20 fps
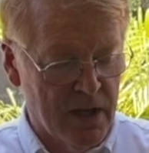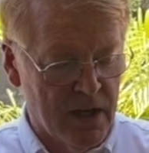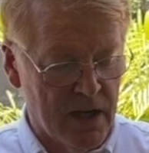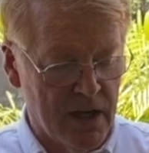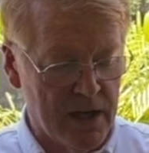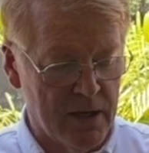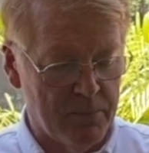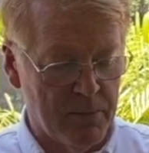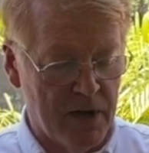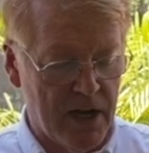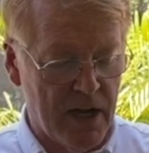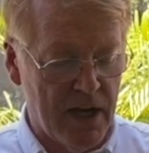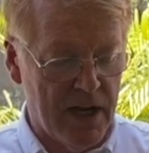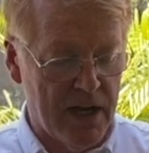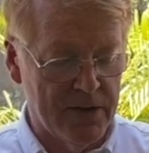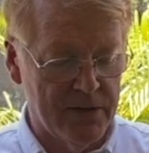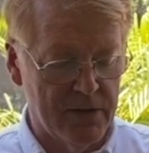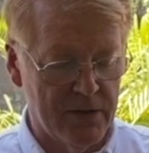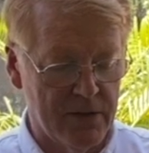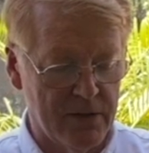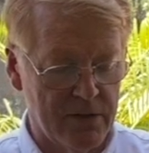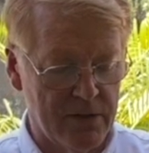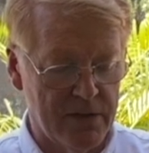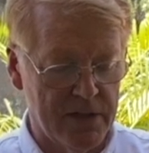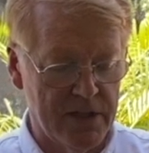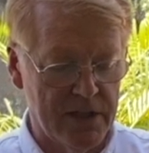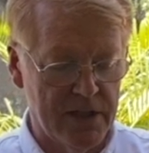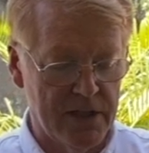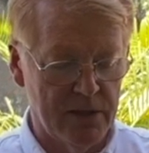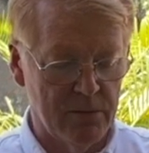On
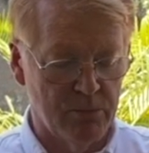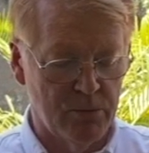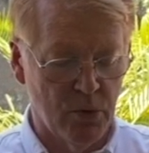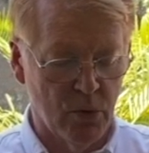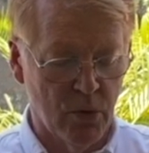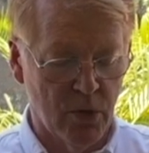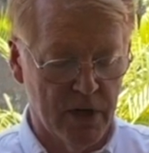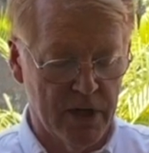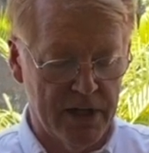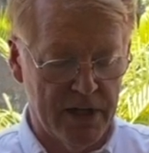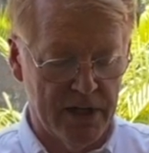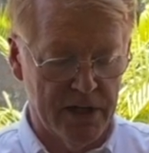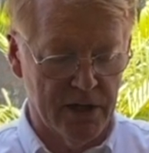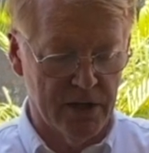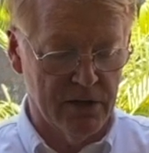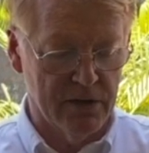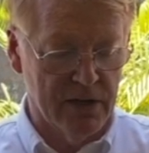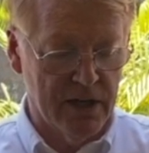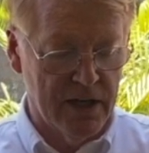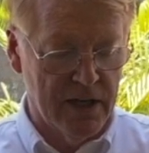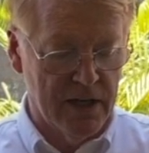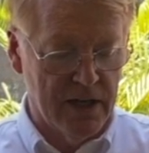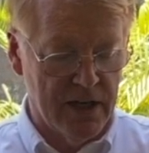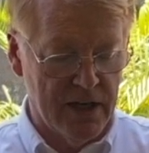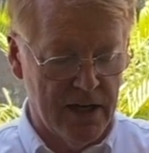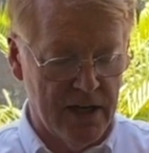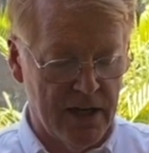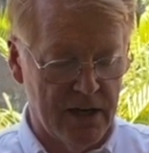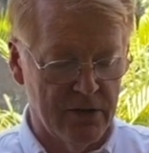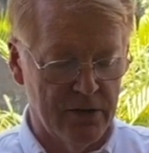the board here,
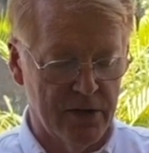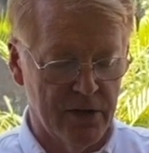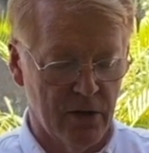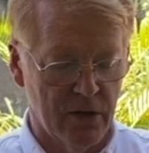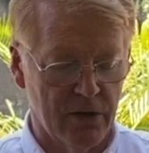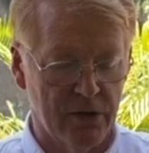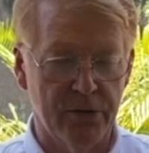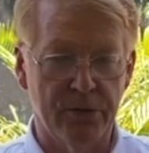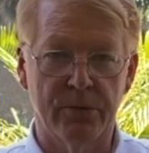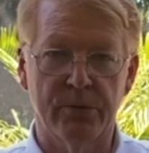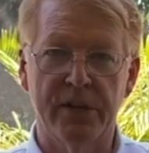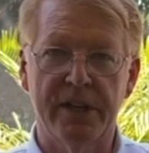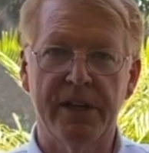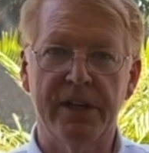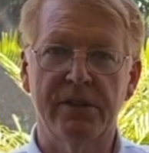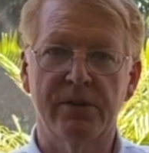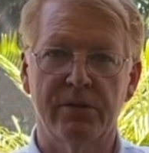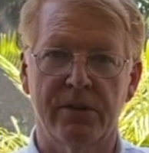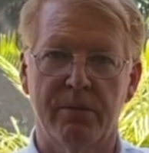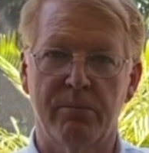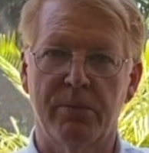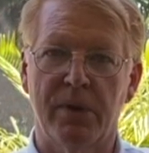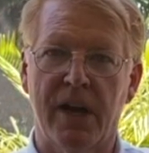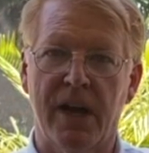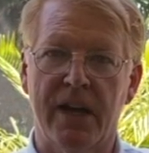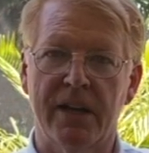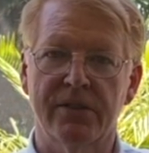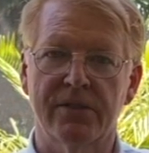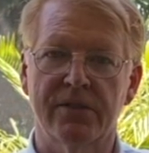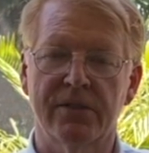there are 3 trim
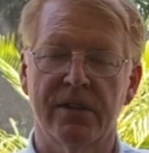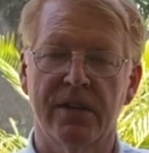pots,